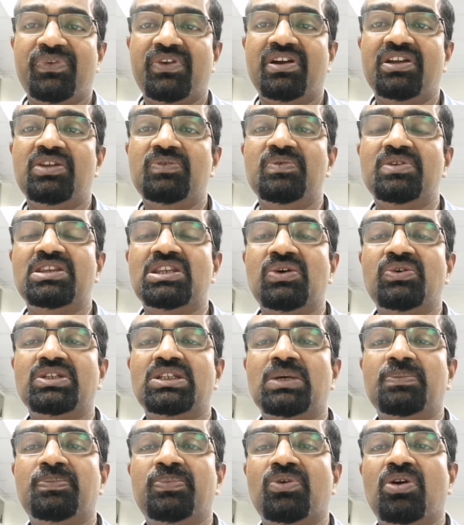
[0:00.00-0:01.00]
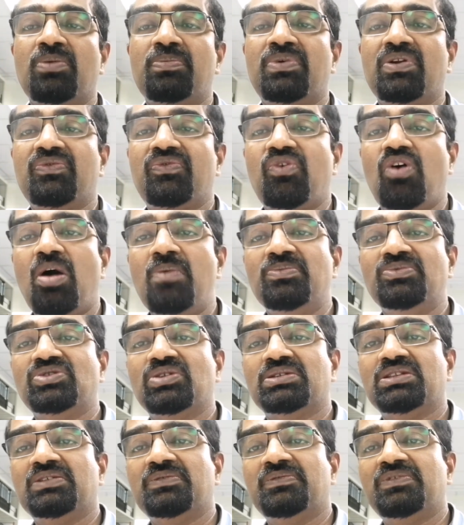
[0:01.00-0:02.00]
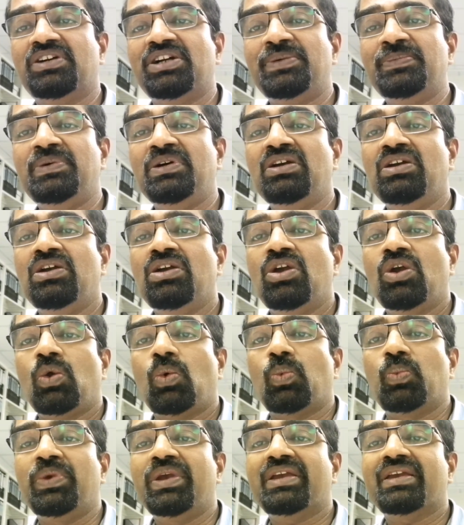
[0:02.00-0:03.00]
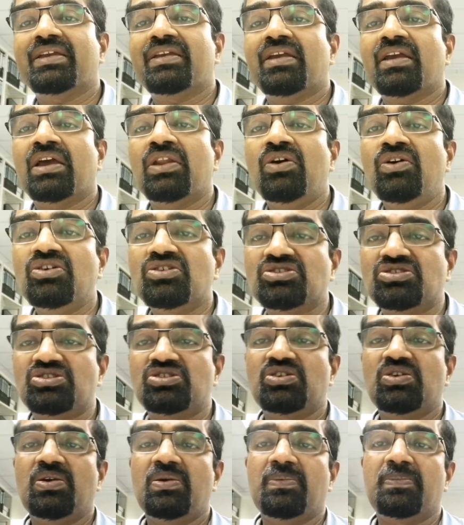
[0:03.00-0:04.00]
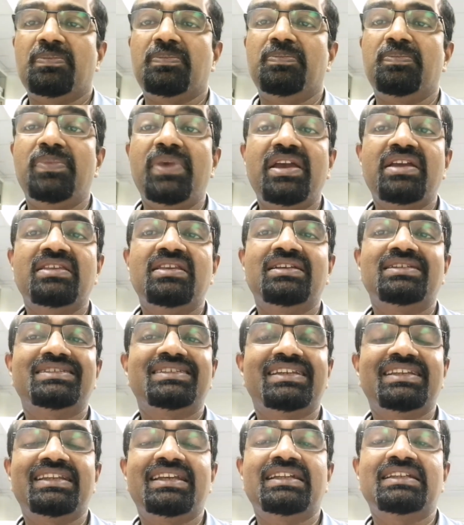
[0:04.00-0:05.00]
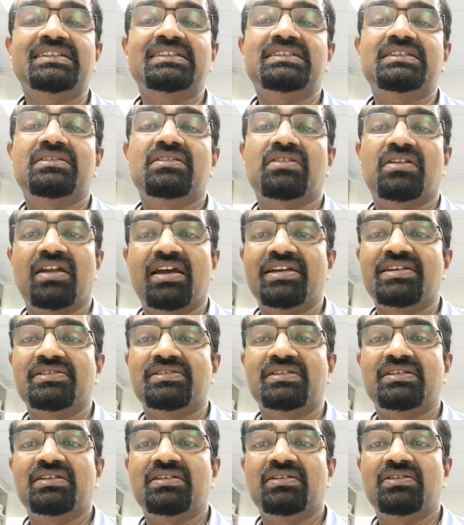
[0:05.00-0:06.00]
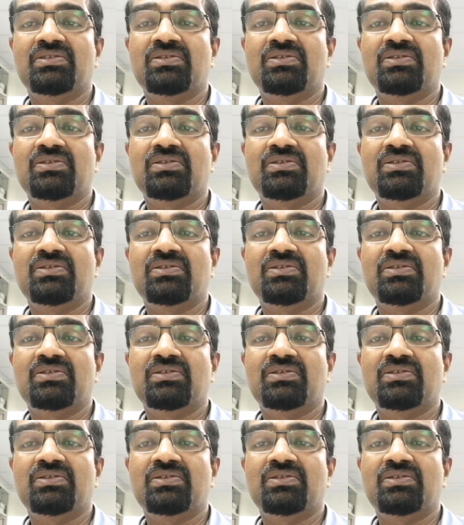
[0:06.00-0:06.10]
and without the proper forms of the verb, we cannot make the sentence right.